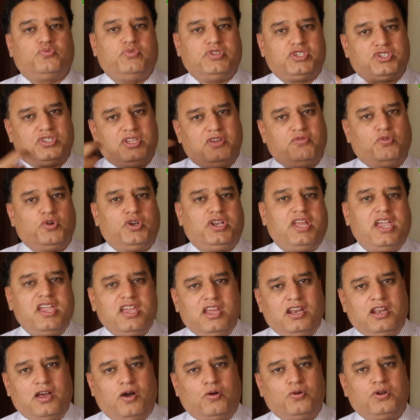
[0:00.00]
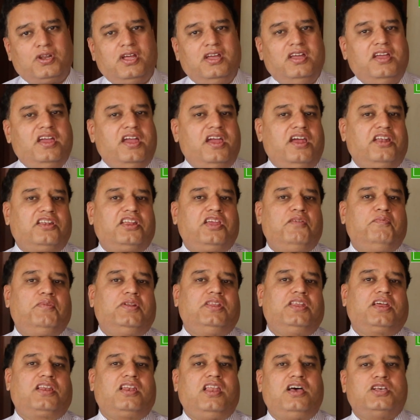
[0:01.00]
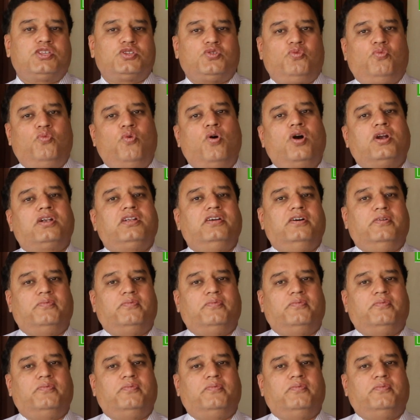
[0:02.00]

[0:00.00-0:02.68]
which they would take it out and keep it in a glass of water